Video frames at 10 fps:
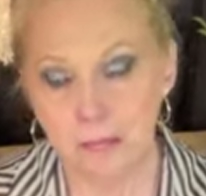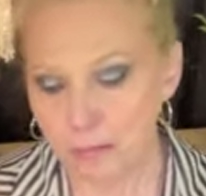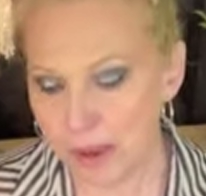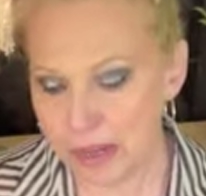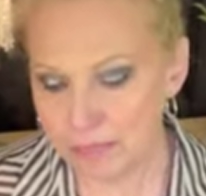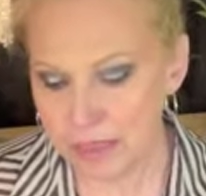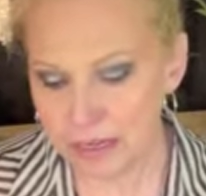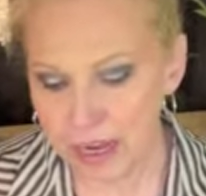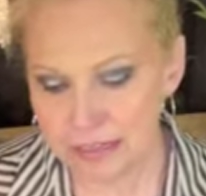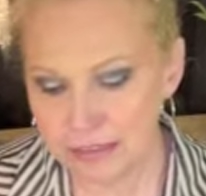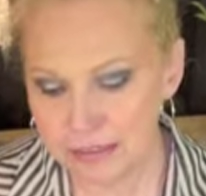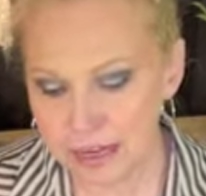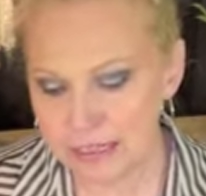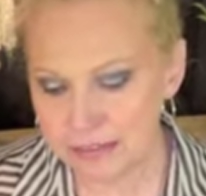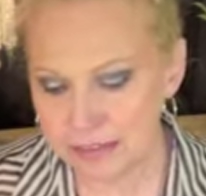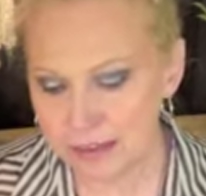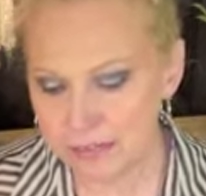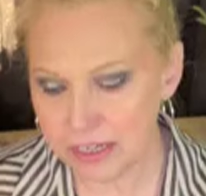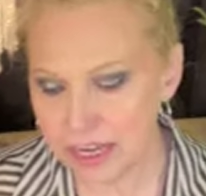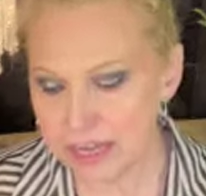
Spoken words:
But in 1997,